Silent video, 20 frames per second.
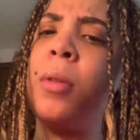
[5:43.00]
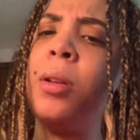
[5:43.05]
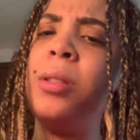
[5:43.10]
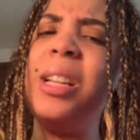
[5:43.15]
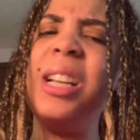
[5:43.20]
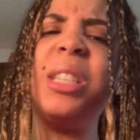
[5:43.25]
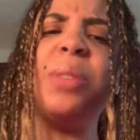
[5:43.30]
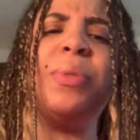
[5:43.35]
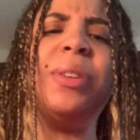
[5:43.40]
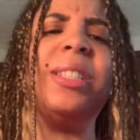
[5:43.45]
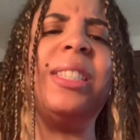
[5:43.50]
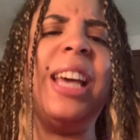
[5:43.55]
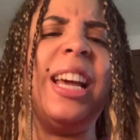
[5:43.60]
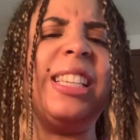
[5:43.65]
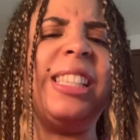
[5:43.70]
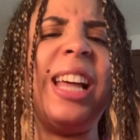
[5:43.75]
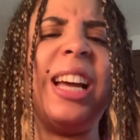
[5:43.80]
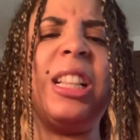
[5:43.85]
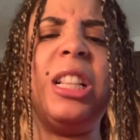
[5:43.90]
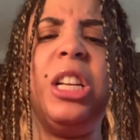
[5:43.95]
Doesn't really
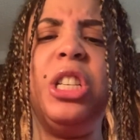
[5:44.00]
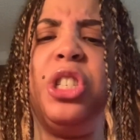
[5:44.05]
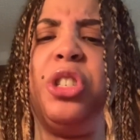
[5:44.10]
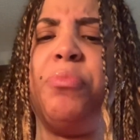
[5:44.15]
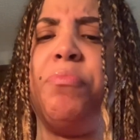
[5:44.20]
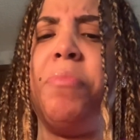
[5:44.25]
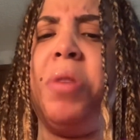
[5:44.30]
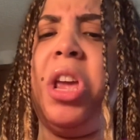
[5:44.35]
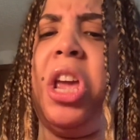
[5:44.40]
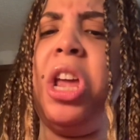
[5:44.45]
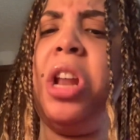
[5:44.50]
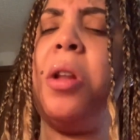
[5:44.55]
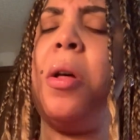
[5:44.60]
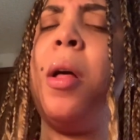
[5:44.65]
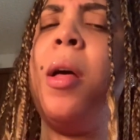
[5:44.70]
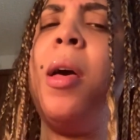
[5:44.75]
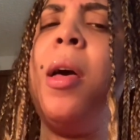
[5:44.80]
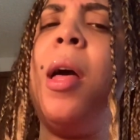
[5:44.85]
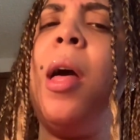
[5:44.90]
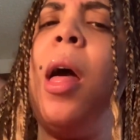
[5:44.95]
taste like lunch meat,
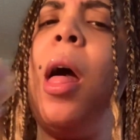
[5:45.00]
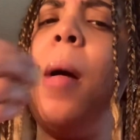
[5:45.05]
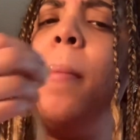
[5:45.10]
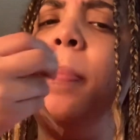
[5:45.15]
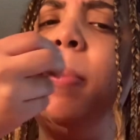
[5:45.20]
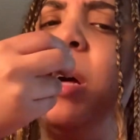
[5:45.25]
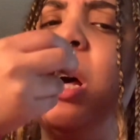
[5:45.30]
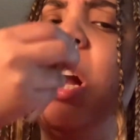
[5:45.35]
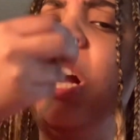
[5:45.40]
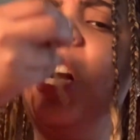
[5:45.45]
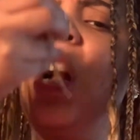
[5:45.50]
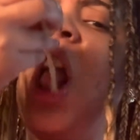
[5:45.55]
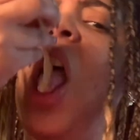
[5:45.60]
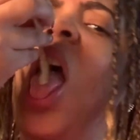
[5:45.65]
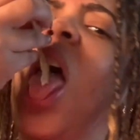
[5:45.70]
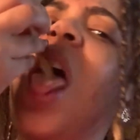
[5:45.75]
but